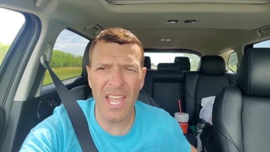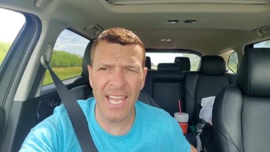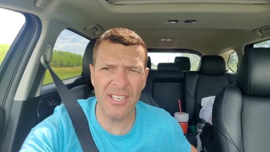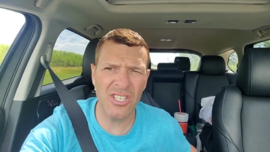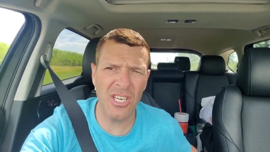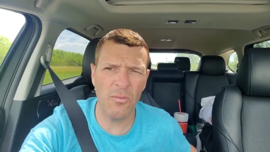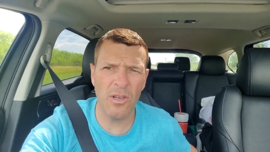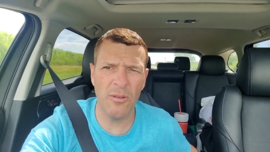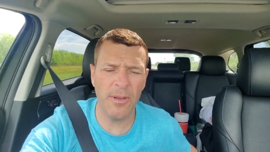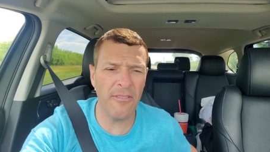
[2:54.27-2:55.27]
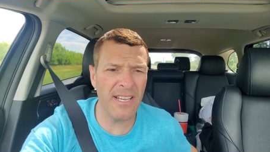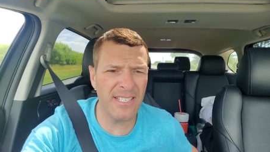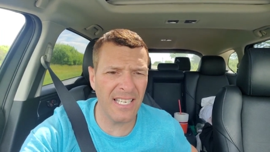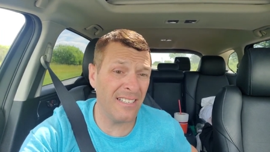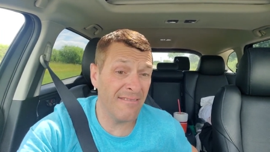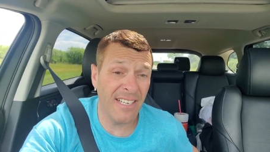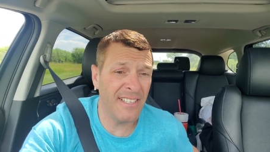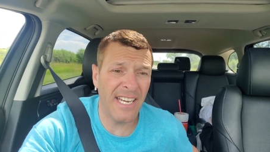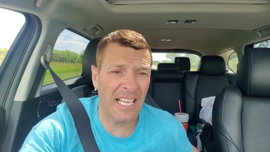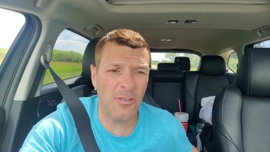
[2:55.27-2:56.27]
and she will be racing
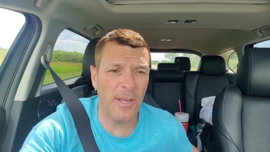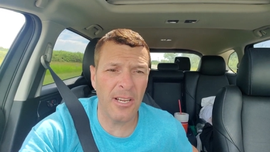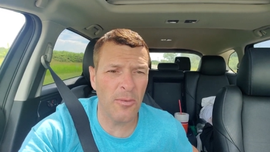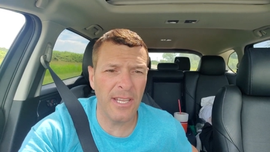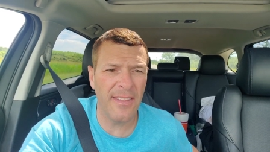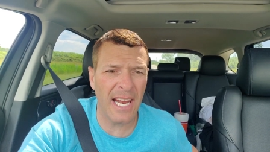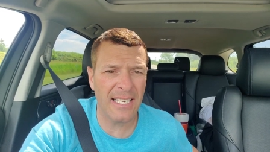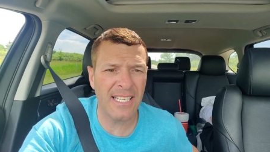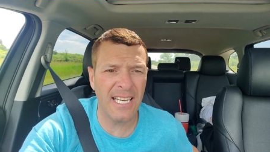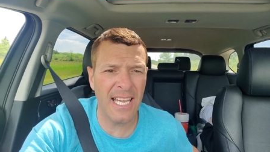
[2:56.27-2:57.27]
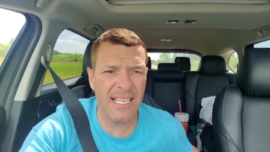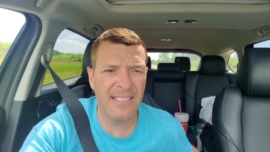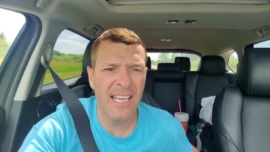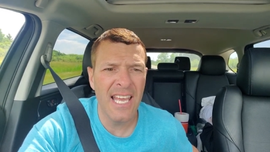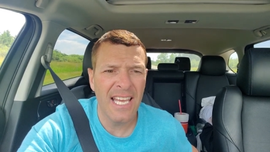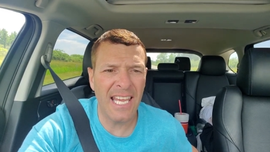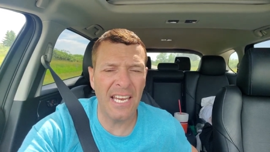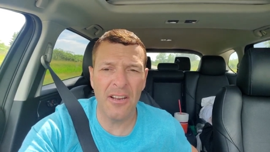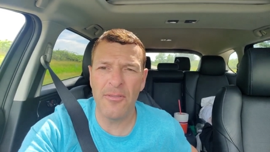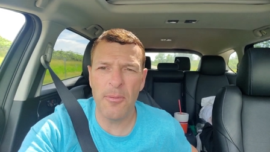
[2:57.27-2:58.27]
next week or within the next 10 days.
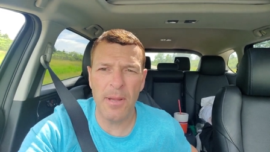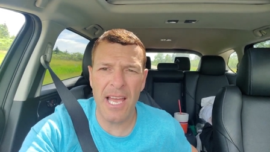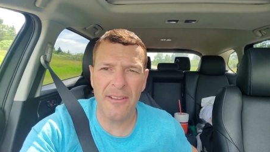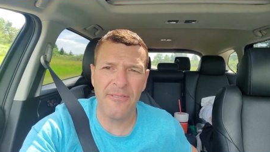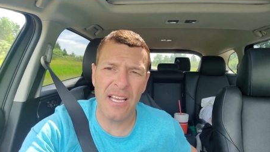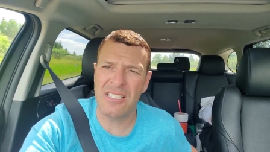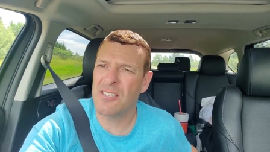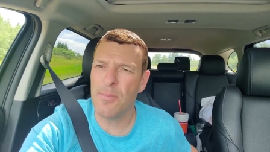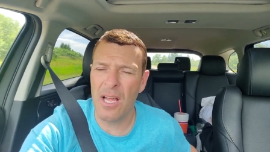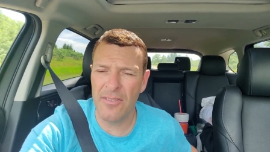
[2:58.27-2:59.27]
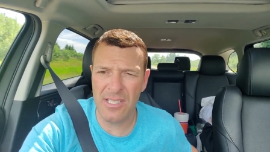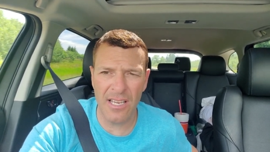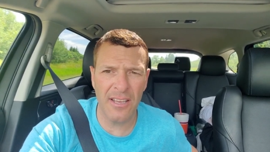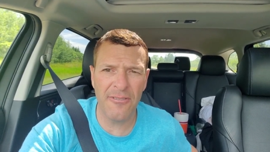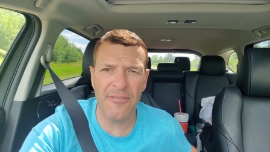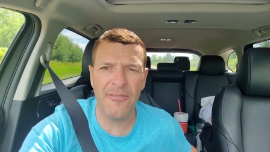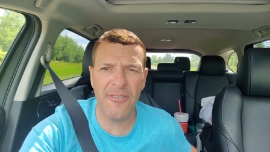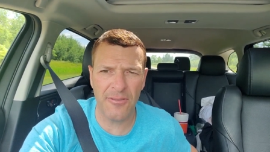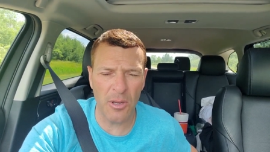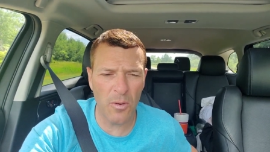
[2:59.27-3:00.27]
Gandalf the Black, fastest mile of his life,
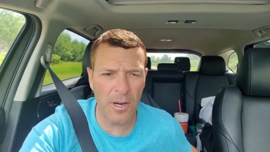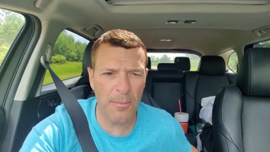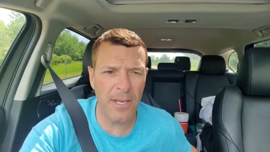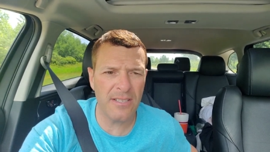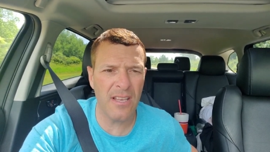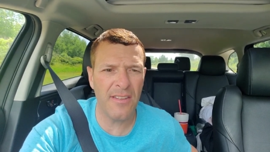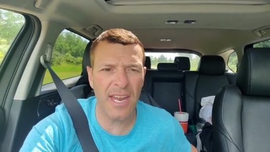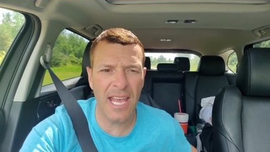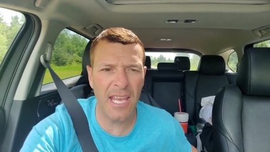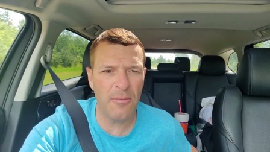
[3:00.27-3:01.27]
51 in a piece the other day. He